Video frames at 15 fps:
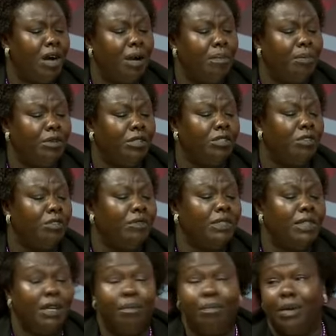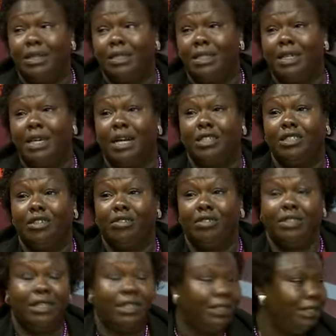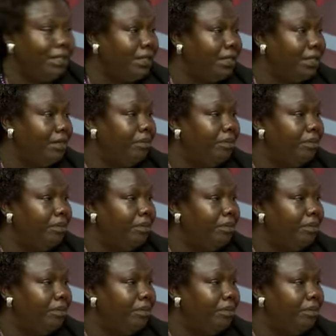approach of celebrating cultural days.